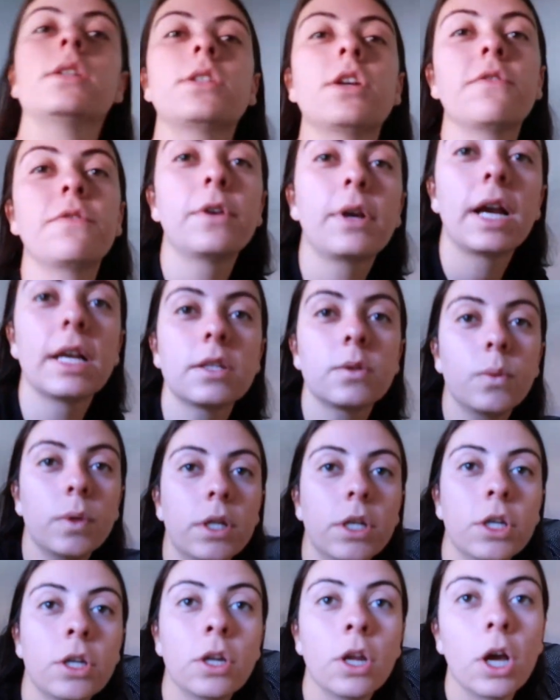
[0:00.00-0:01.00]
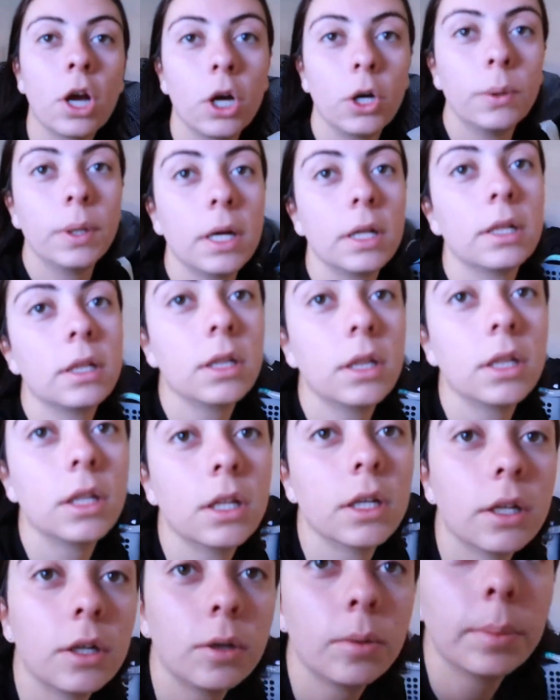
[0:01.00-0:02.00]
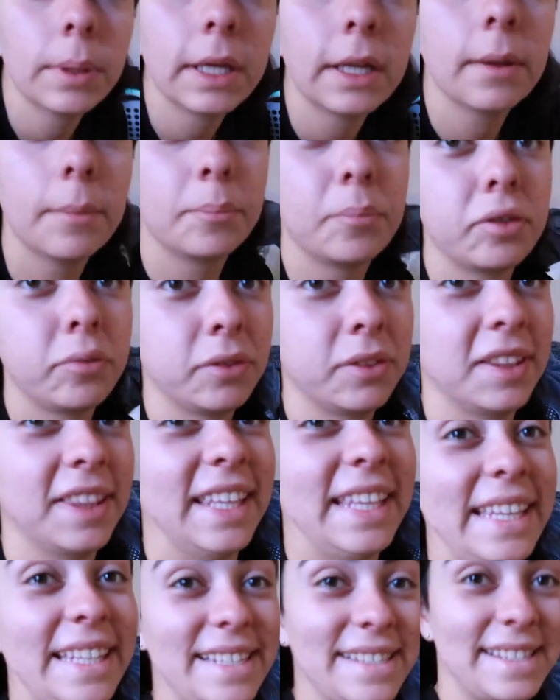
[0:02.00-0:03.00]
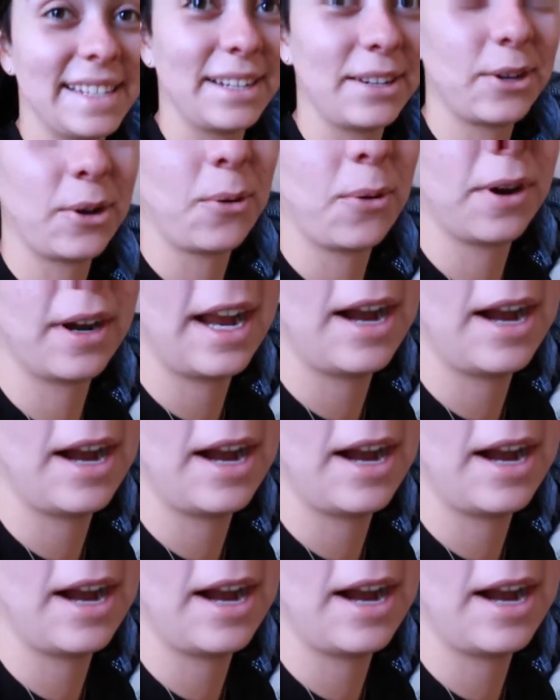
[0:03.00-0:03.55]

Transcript: So if you guys want to know a little bit, please ignore